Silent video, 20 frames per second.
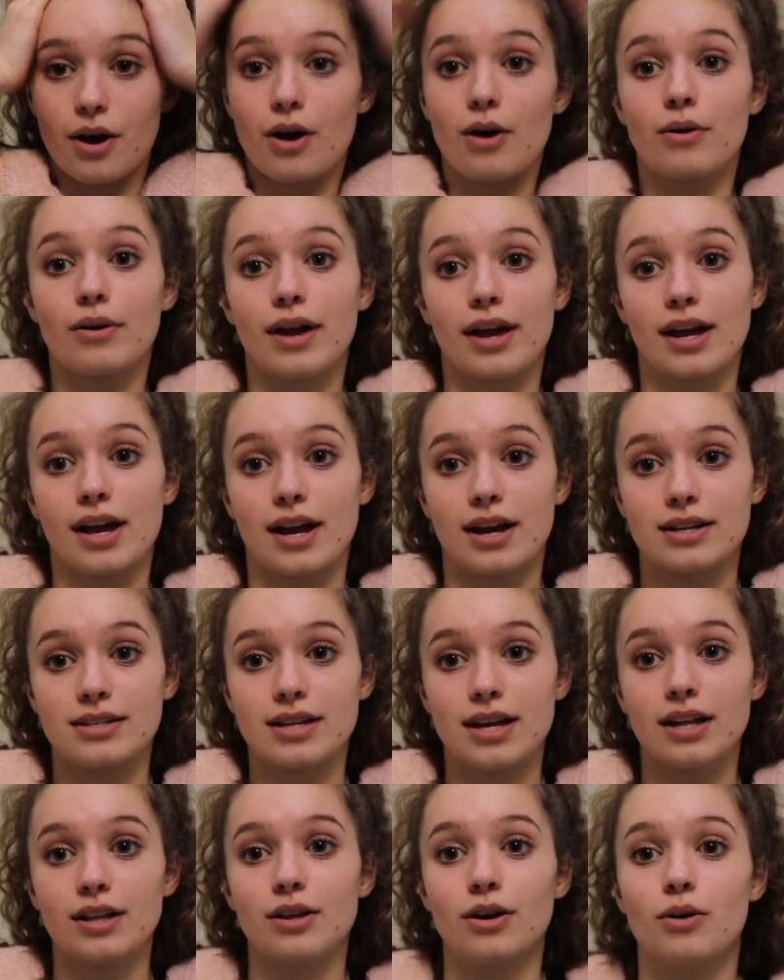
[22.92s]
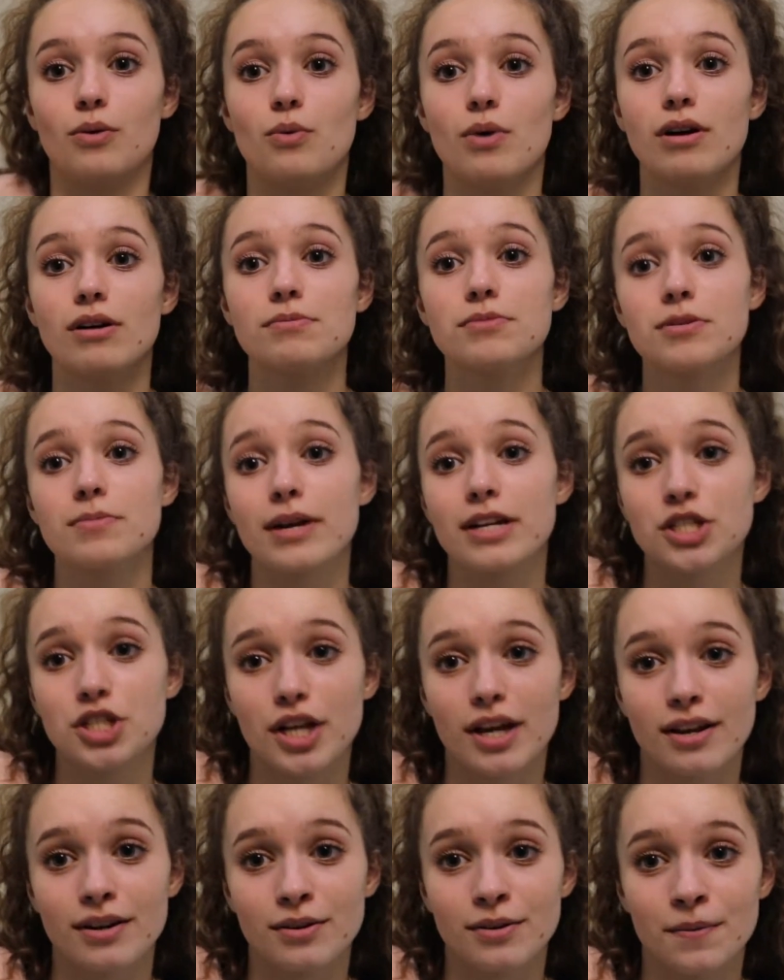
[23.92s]
Okay guys, hello, welcome to my
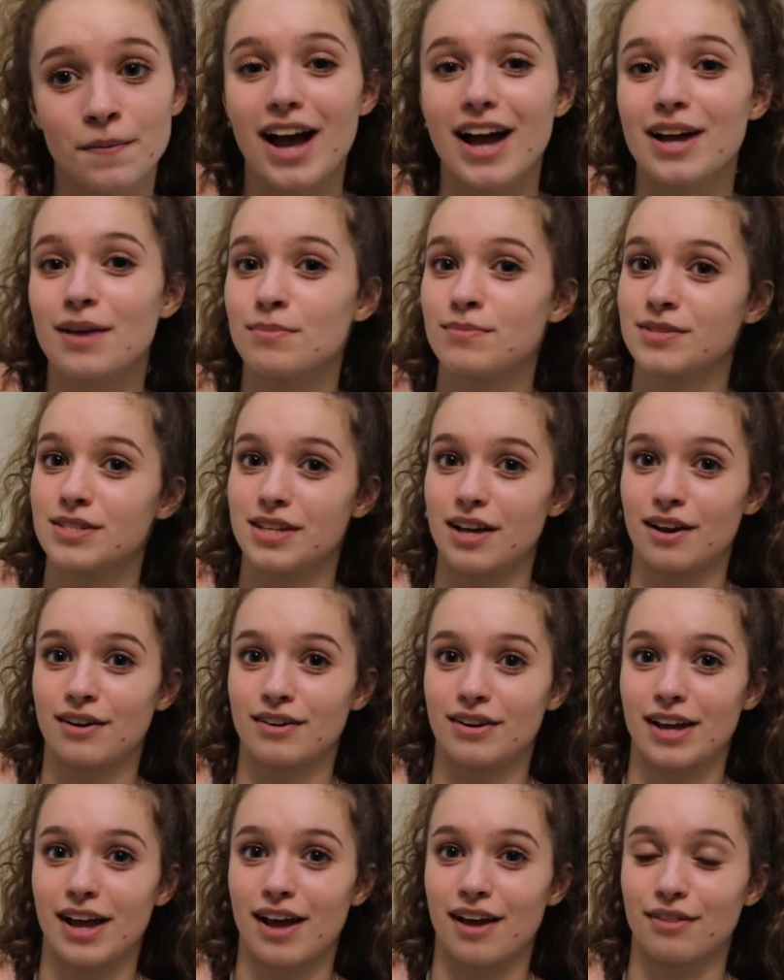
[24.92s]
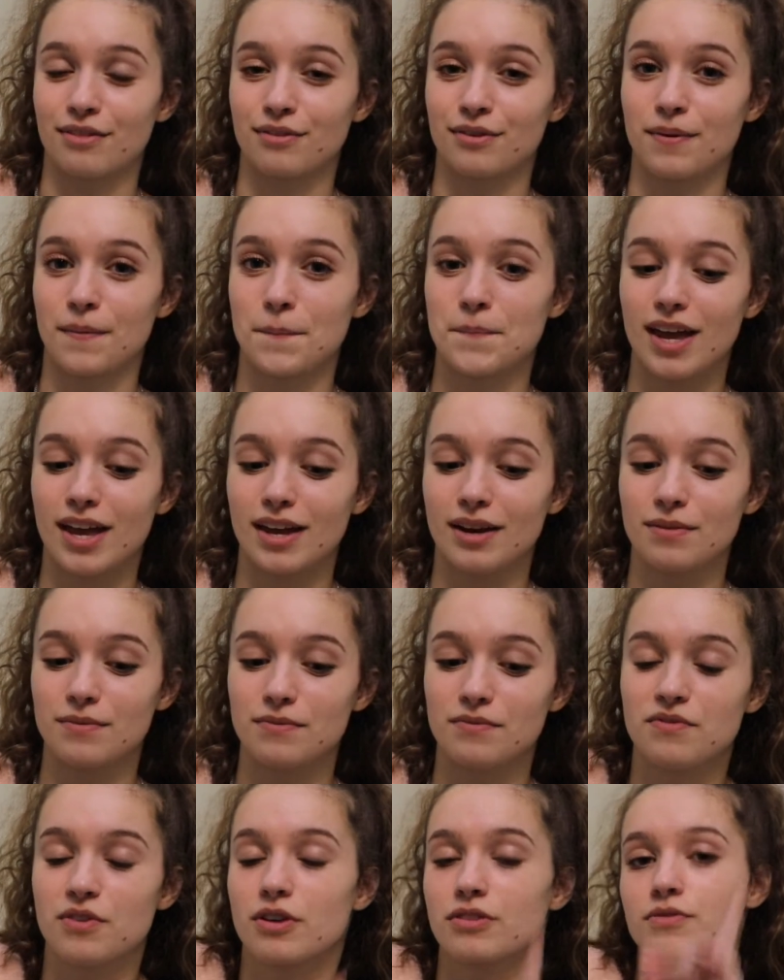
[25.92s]
channel. I am Sarah Catherine, and
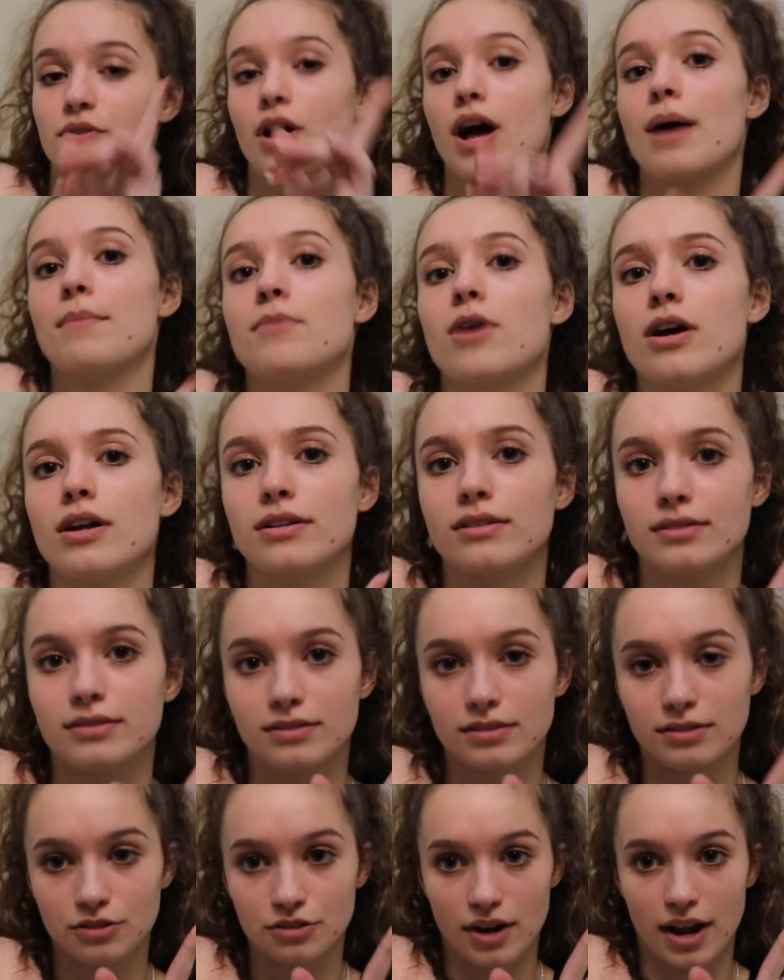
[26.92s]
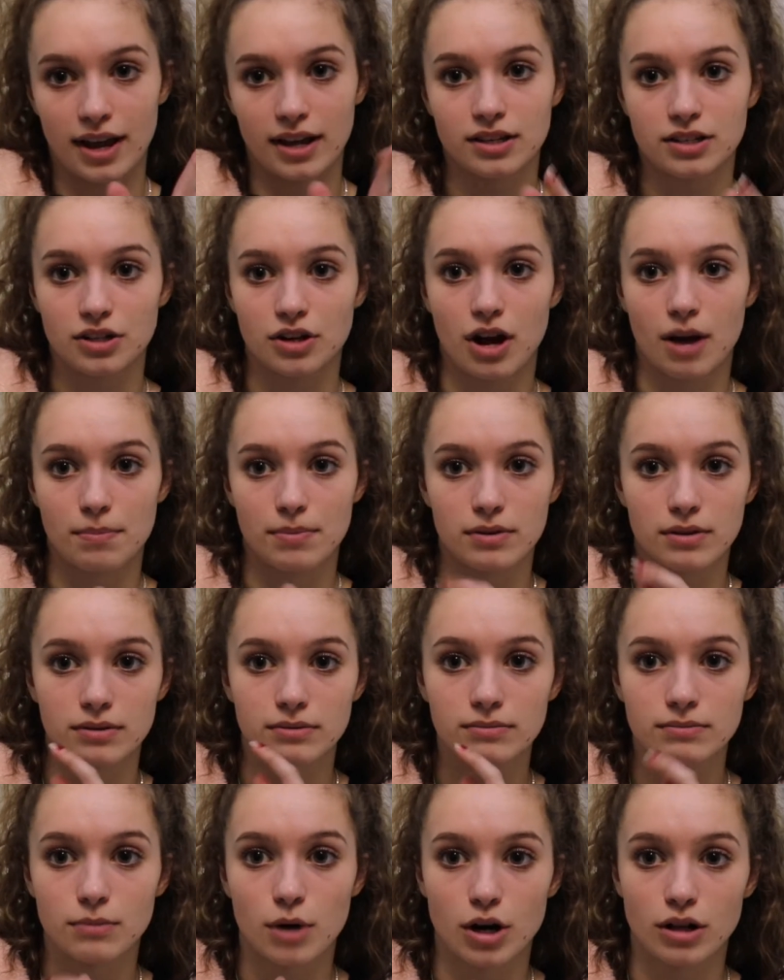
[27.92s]
first of all, I'm not trying to copy
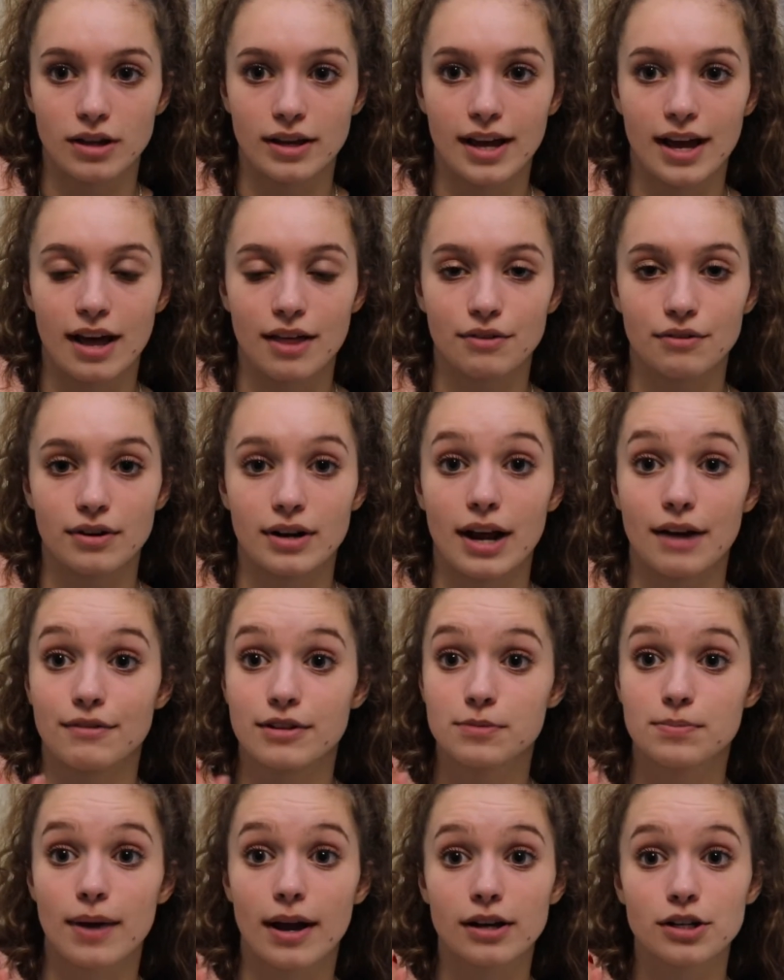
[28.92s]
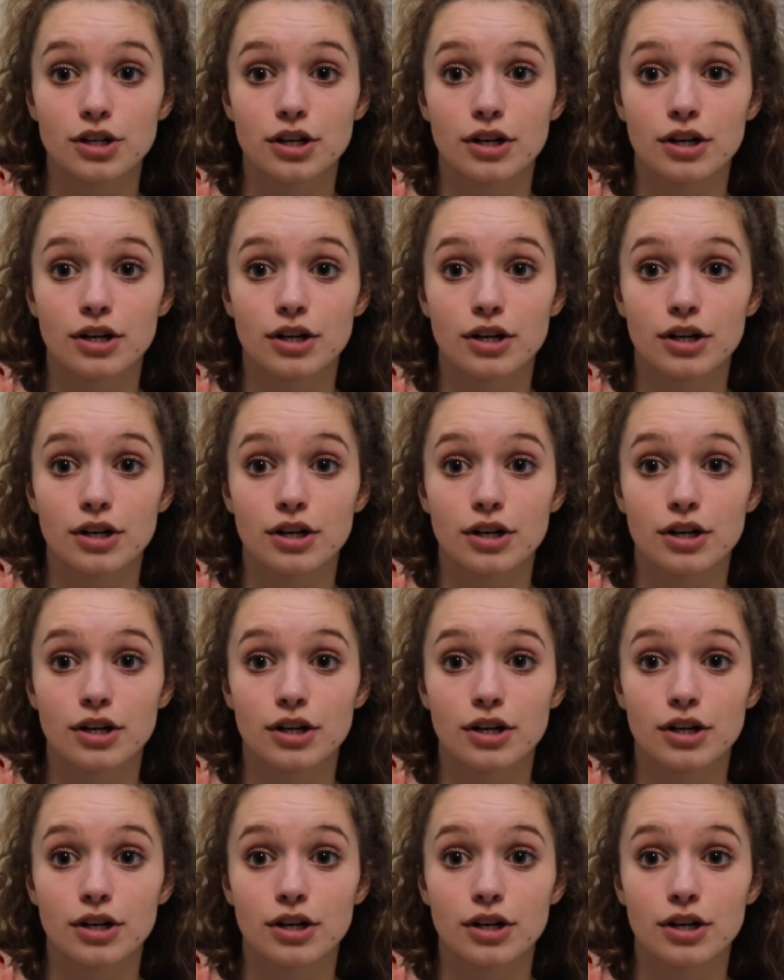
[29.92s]
Marla Catherine. I respect